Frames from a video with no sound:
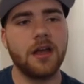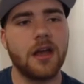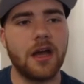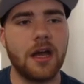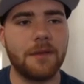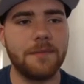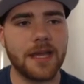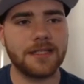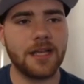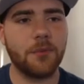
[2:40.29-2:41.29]

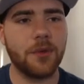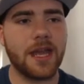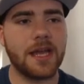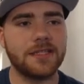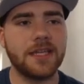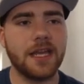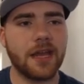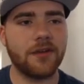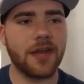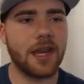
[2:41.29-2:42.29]
Next up, we got Jake
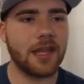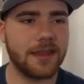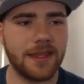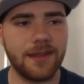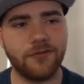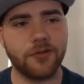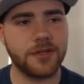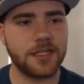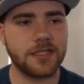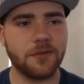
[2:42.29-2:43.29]
Arrieta, the
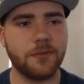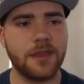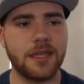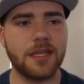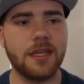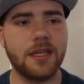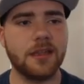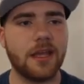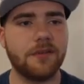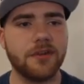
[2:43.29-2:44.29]
Florges, with the
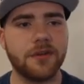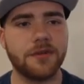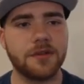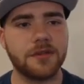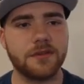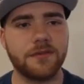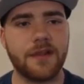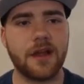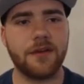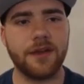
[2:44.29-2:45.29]
Leftovers,
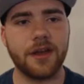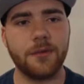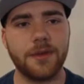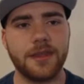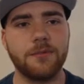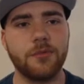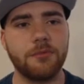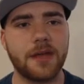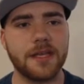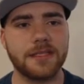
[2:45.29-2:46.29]
Flower Veil, with the
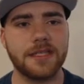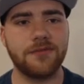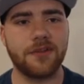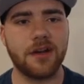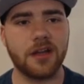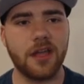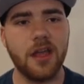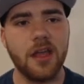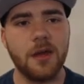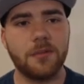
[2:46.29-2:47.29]
Moonblast, Defog,
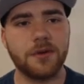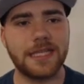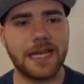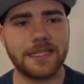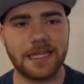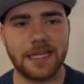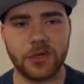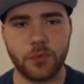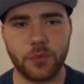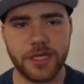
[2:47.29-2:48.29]
Protect,
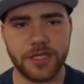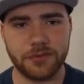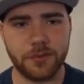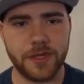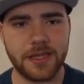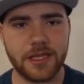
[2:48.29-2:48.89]
and Wish, with